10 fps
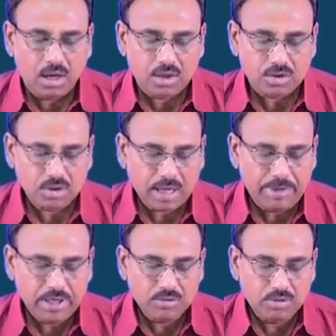So,
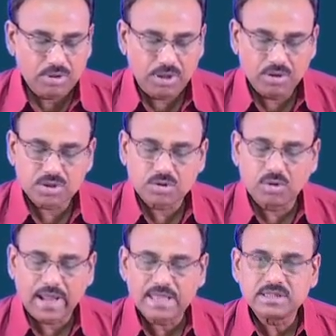coming to your
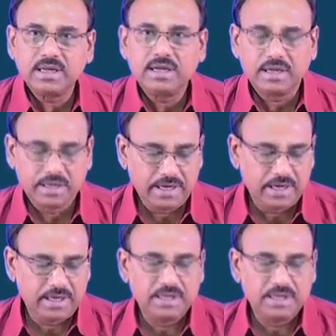stochastic gradient